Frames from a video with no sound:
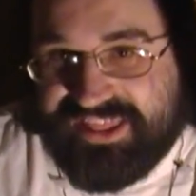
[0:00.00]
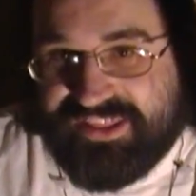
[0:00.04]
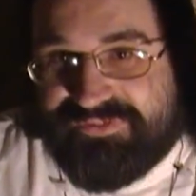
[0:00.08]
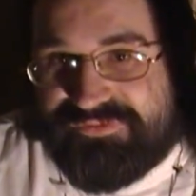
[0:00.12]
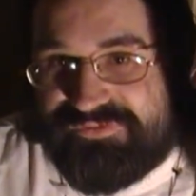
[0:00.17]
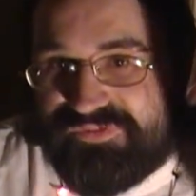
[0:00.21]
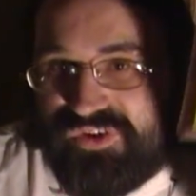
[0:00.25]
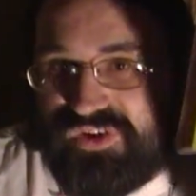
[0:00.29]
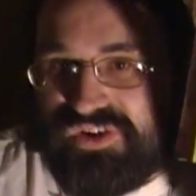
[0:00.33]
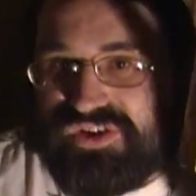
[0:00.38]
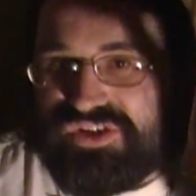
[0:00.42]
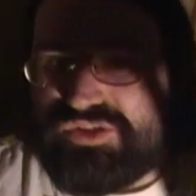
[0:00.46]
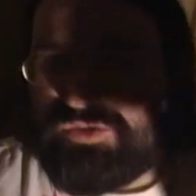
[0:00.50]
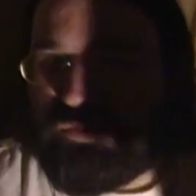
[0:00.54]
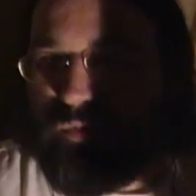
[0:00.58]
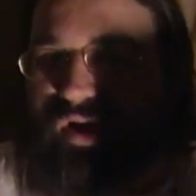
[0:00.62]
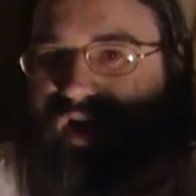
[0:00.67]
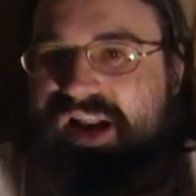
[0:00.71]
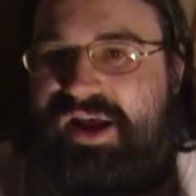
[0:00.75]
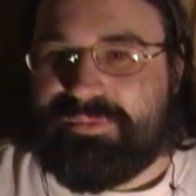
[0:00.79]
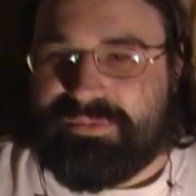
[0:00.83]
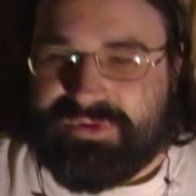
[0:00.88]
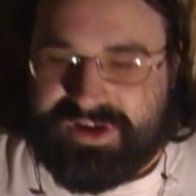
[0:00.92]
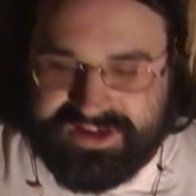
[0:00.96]
And the first
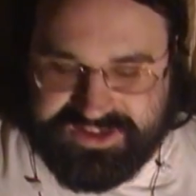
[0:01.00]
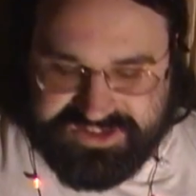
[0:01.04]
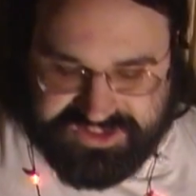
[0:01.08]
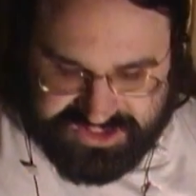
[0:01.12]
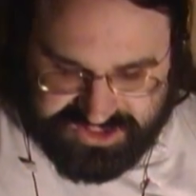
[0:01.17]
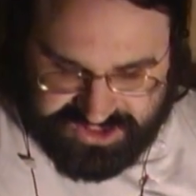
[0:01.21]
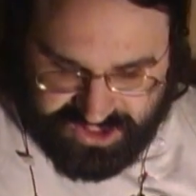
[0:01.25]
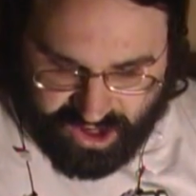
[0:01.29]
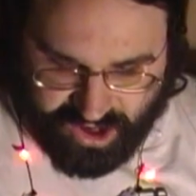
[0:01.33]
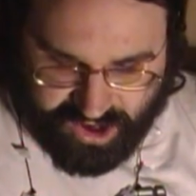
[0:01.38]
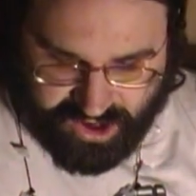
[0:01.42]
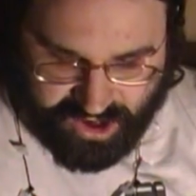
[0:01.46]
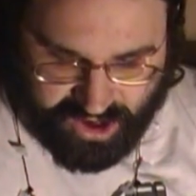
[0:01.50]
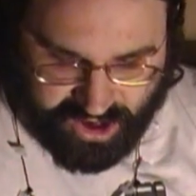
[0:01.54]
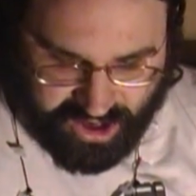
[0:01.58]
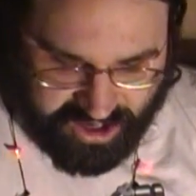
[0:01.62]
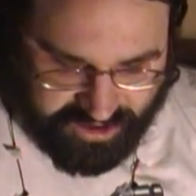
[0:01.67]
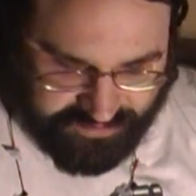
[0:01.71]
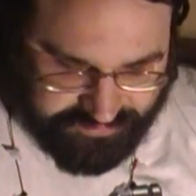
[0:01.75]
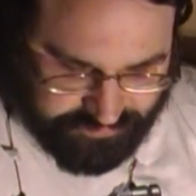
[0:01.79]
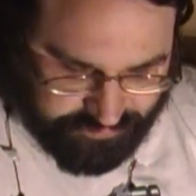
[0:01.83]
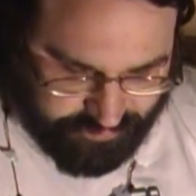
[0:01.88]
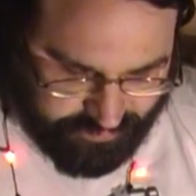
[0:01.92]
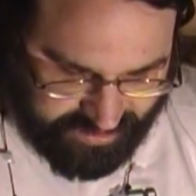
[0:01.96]
one I'm going to start
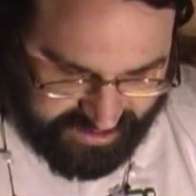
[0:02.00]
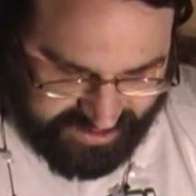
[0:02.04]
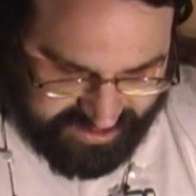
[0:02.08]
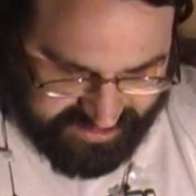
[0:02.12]
off